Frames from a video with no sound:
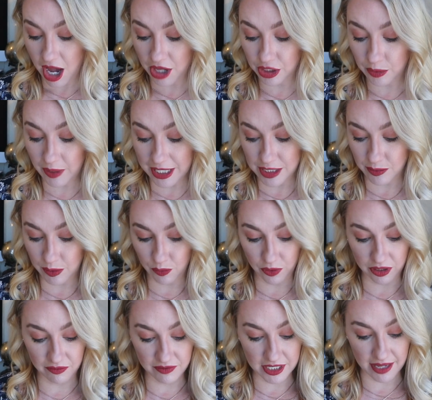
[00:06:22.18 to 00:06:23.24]
Otherwise we
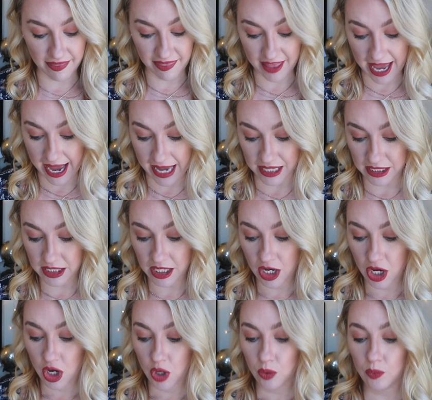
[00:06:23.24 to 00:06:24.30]
would have done that.
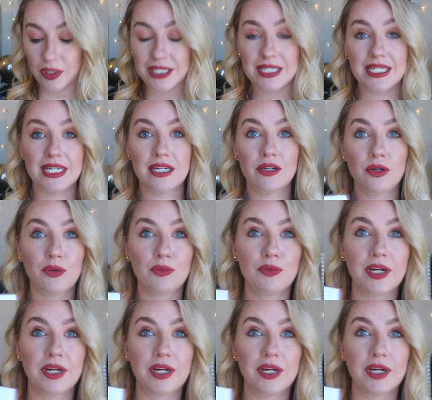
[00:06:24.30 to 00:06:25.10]
We did